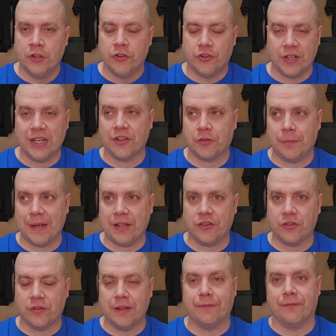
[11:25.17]
She has to
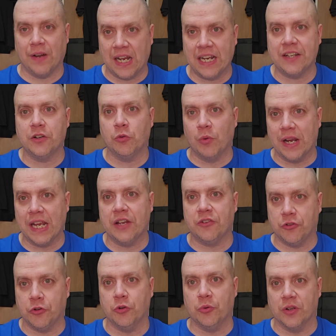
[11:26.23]
basically find a way
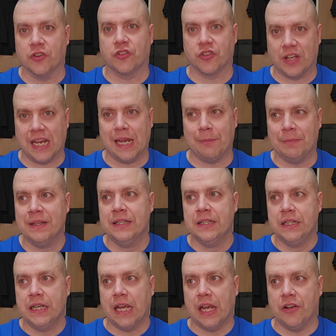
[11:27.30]
to escape,
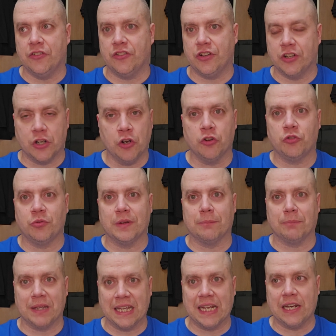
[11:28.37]
and she goes
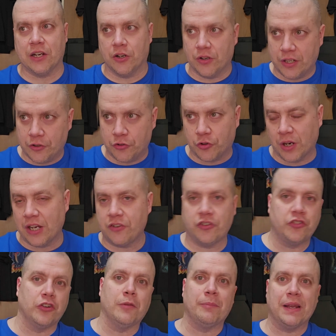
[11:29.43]
with Blair and tries
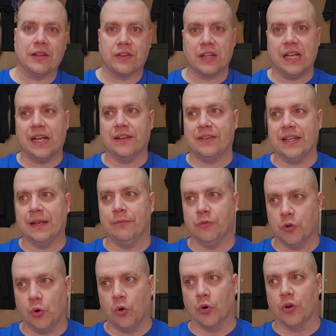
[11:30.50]
to jump out the goddamn
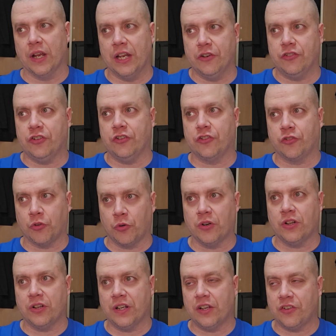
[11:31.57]
door, and she sort
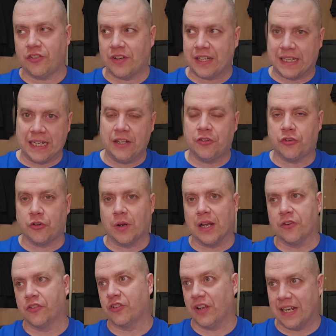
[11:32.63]
of does. The kids are
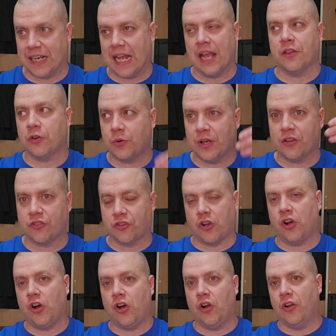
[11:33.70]
outside. Heather has
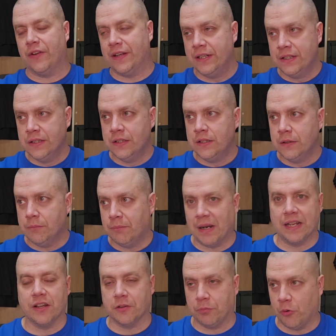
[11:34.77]
called
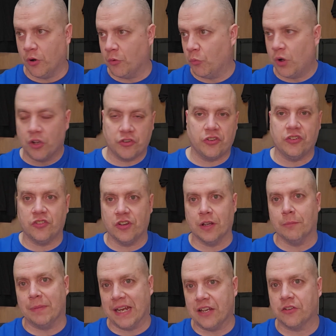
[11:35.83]
by this point while she's in
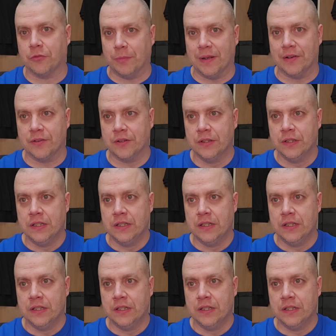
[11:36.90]
the basement,